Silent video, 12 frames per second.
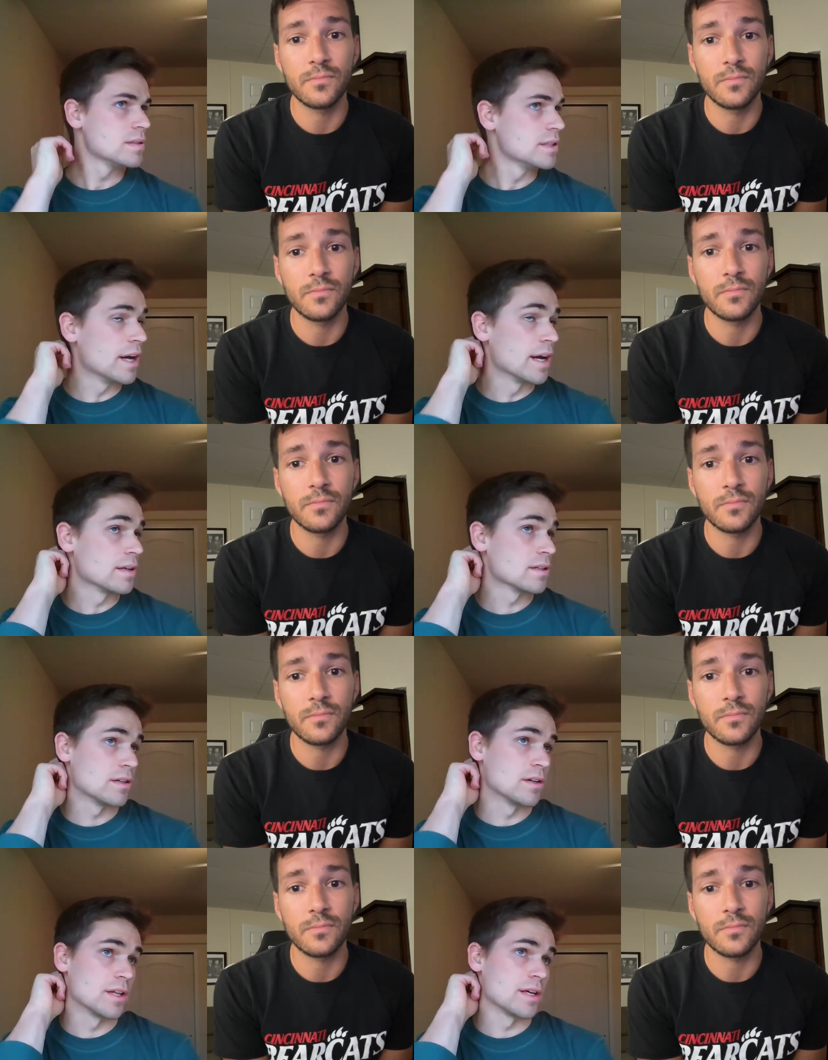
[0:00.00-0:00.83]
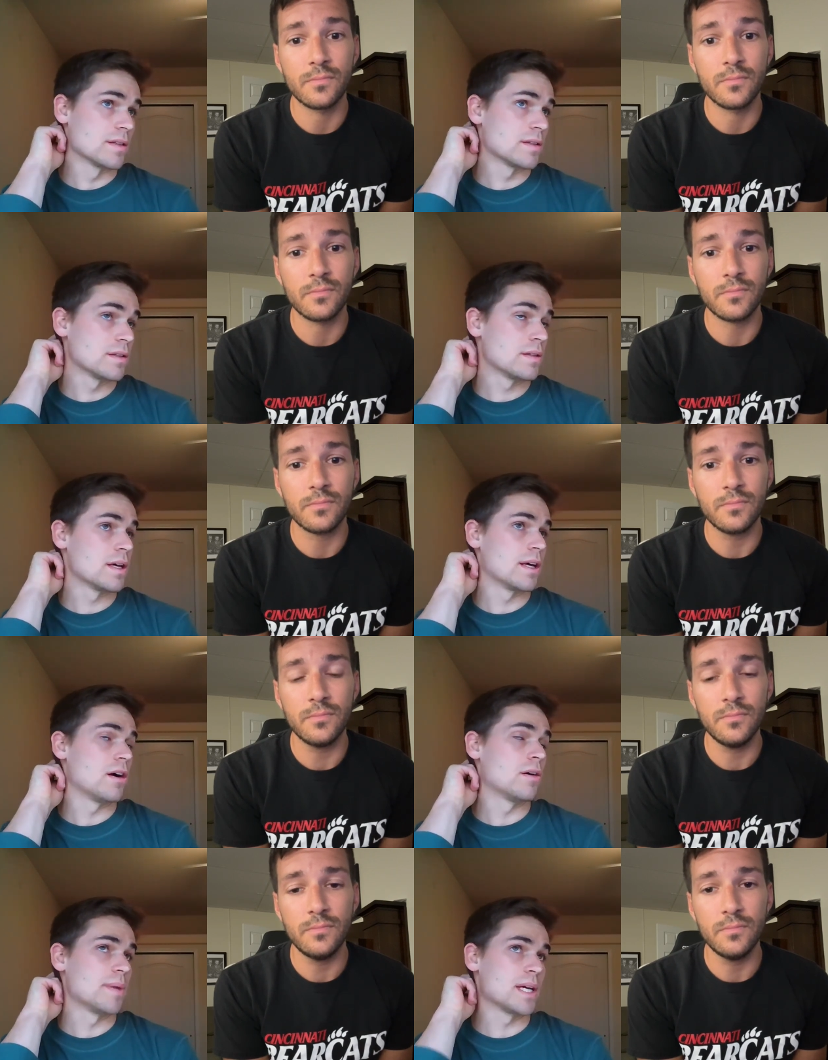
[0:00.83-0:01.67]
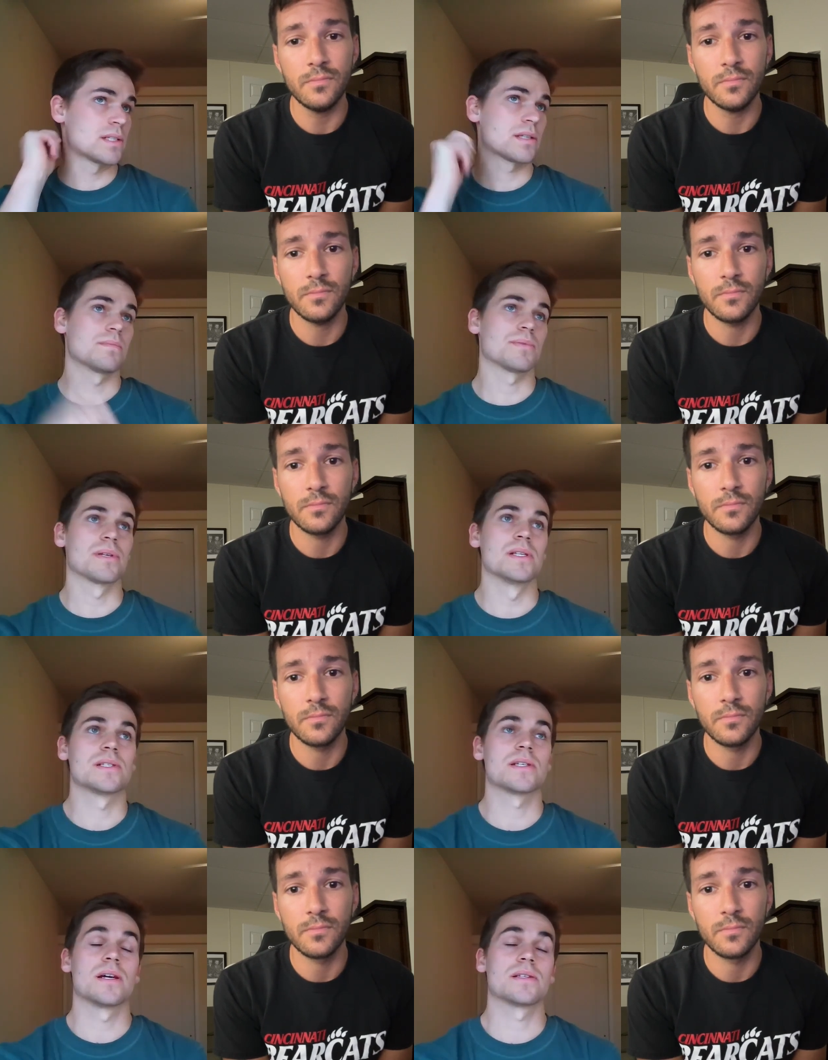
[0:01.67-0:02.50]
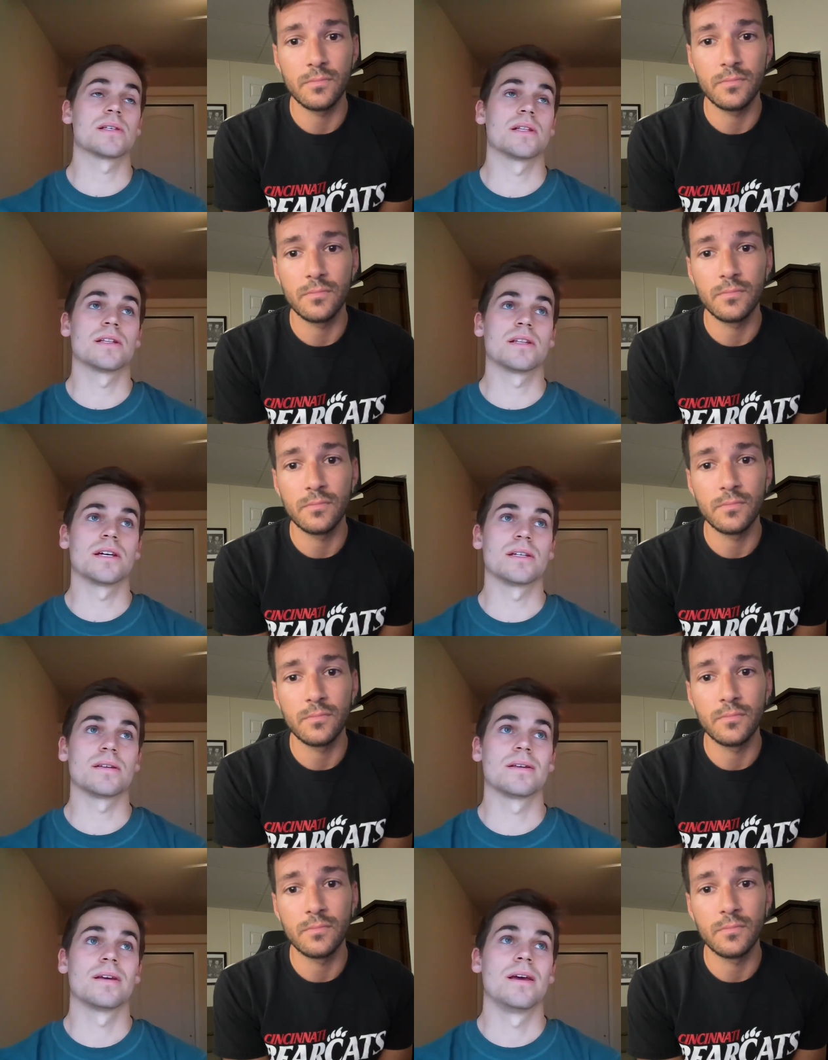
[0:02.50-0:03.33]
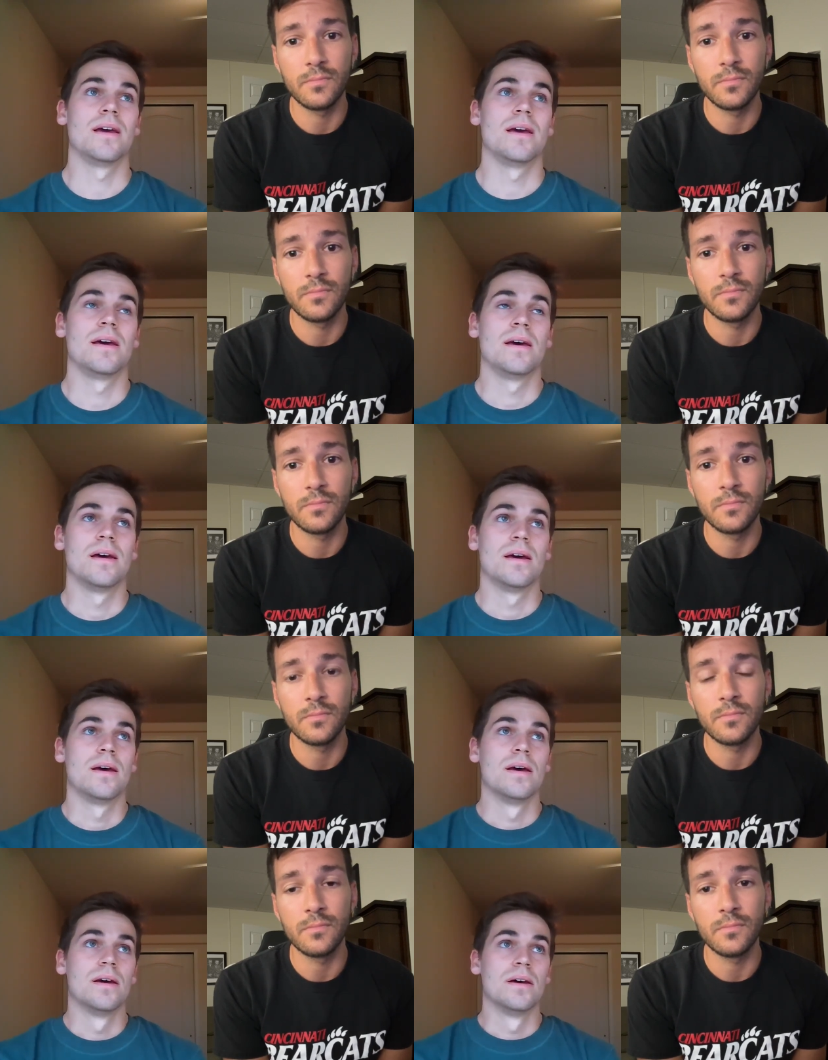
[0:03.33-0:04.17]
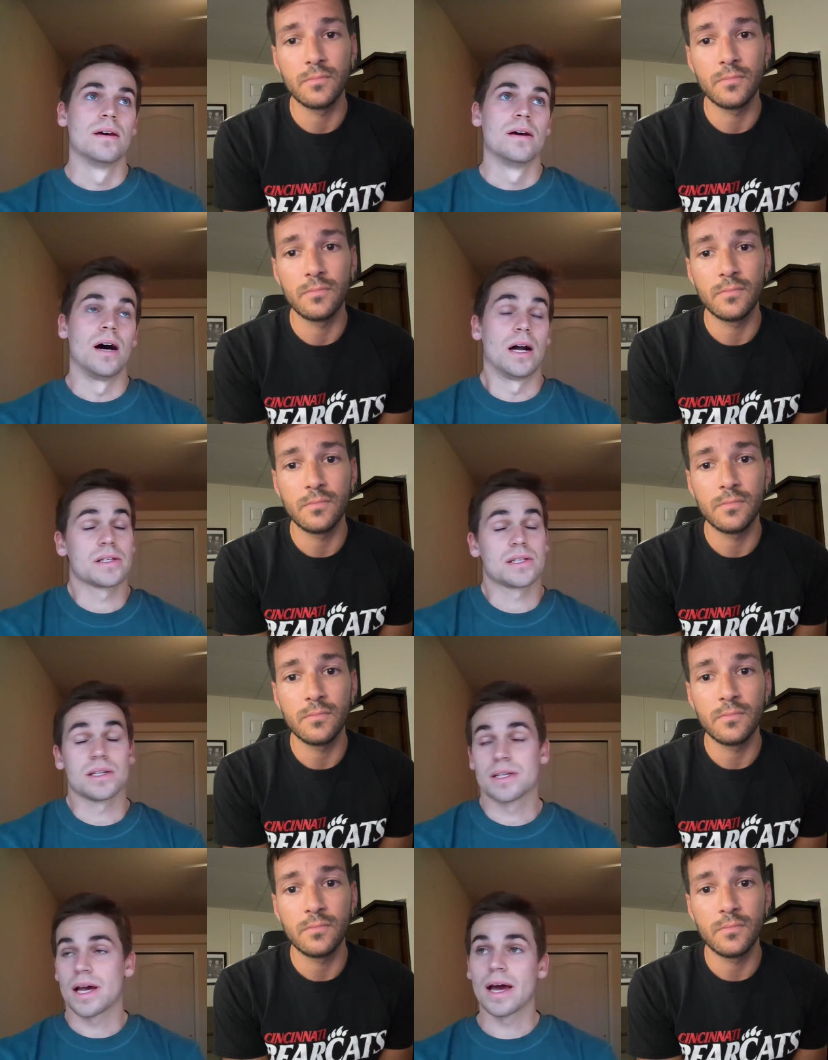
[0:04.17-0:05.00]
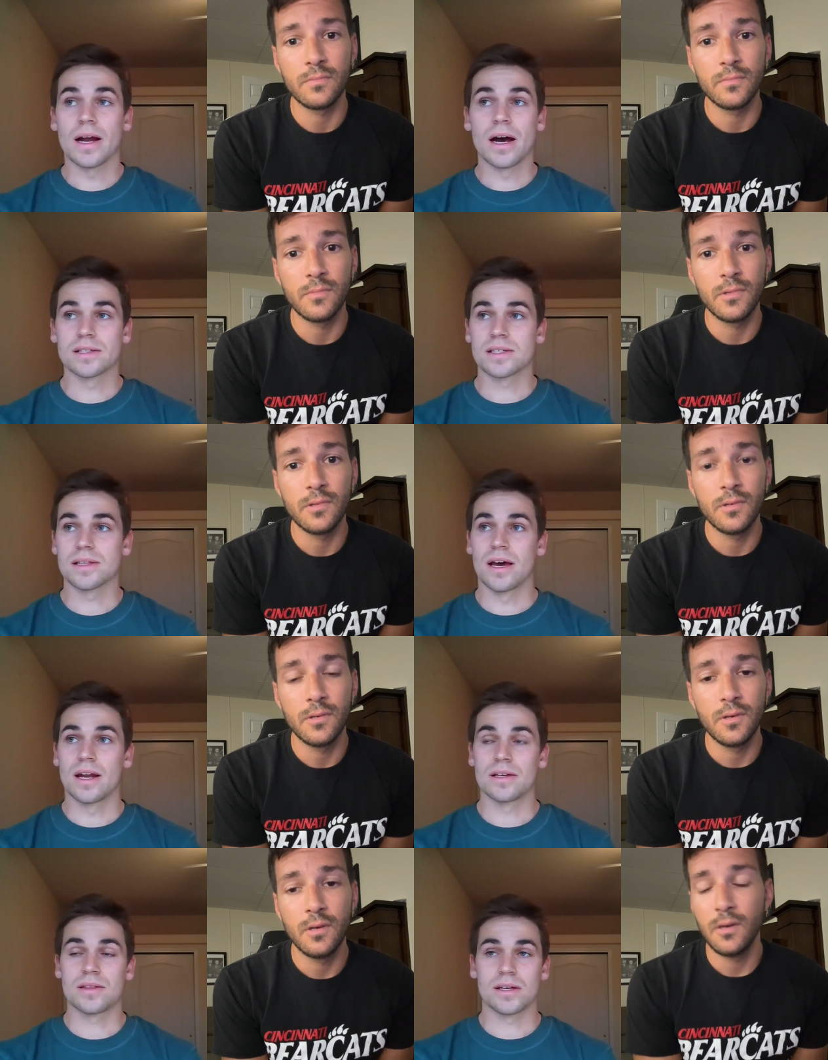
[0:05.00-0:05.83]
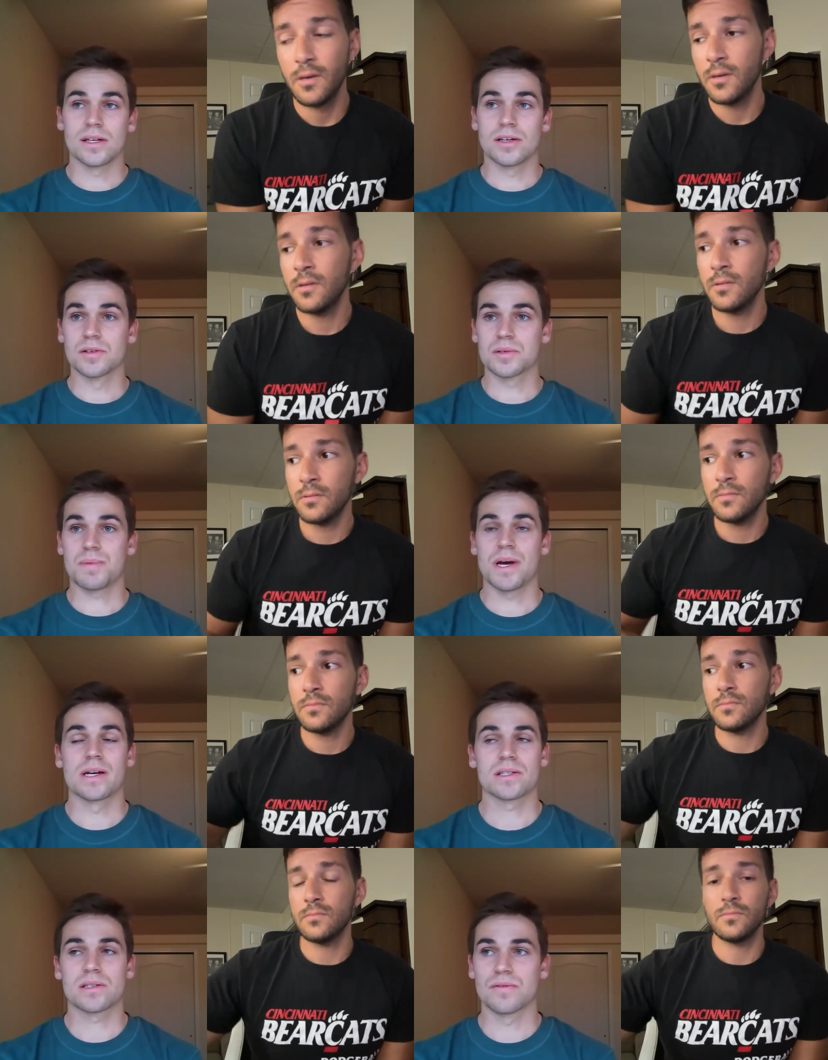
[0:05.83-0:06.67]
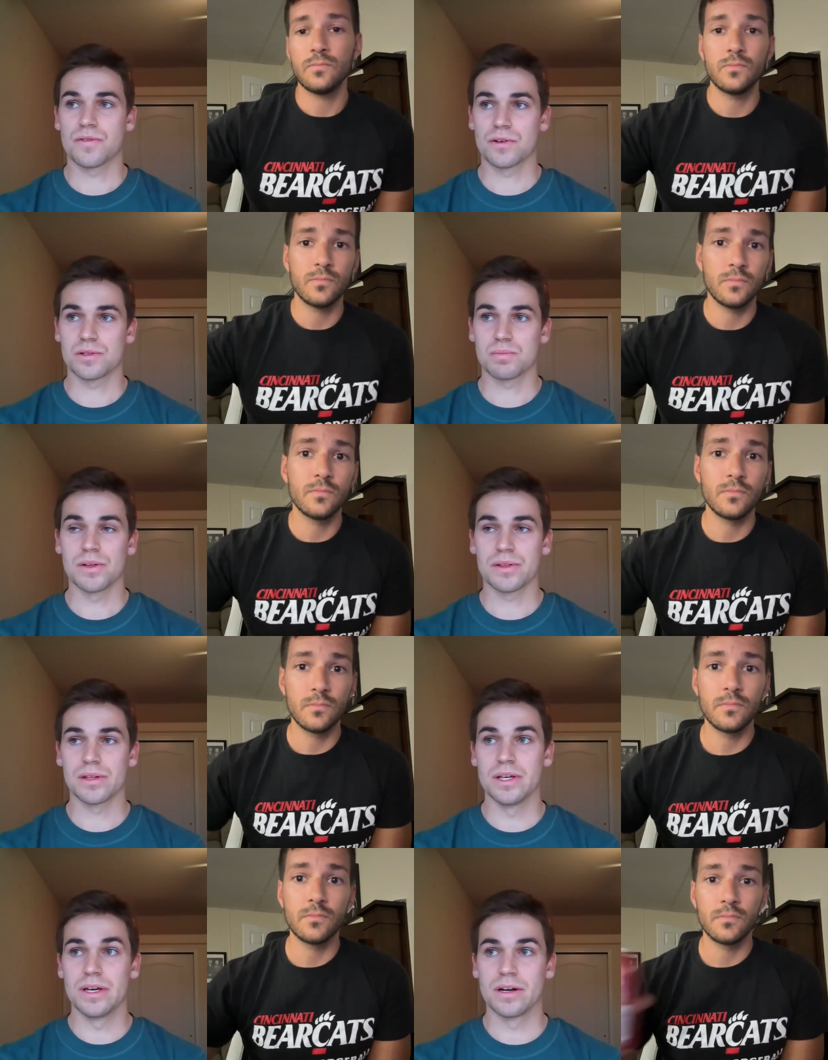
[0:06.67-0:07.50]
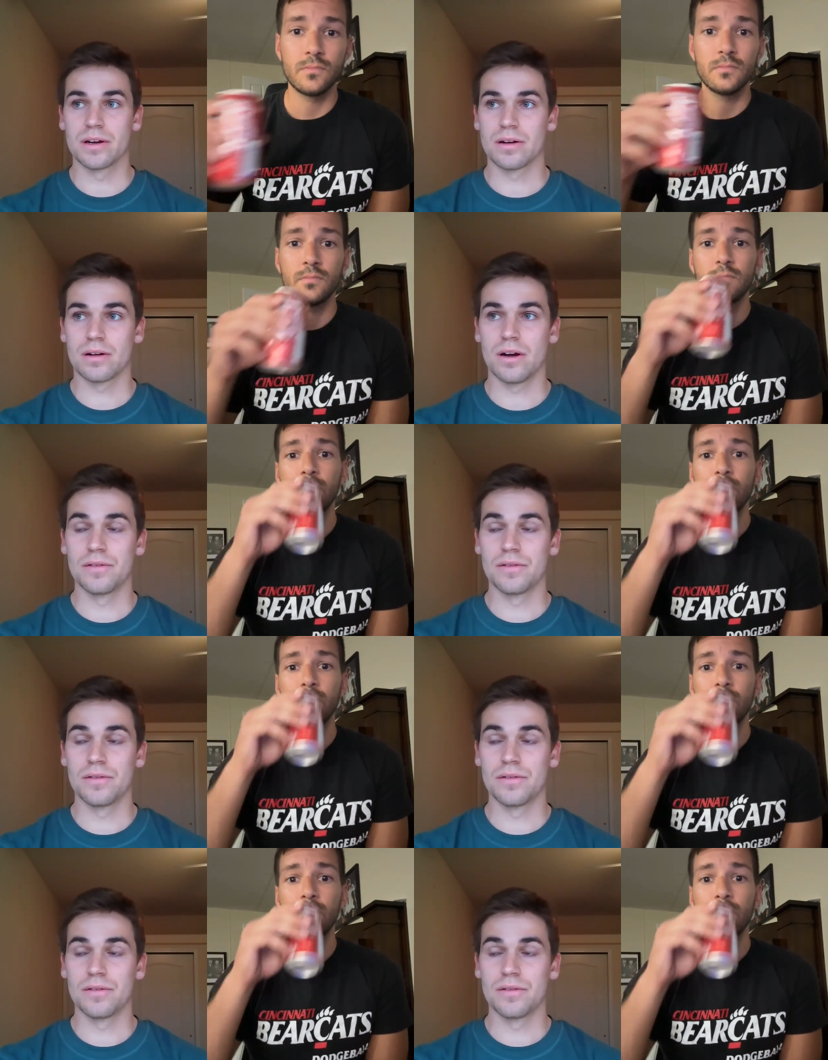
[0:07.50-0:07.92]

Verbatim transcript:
Speaker 1: Yeah. No, that that all makes complete sense. And then like honestly to add on to that i think it goes past the first month of year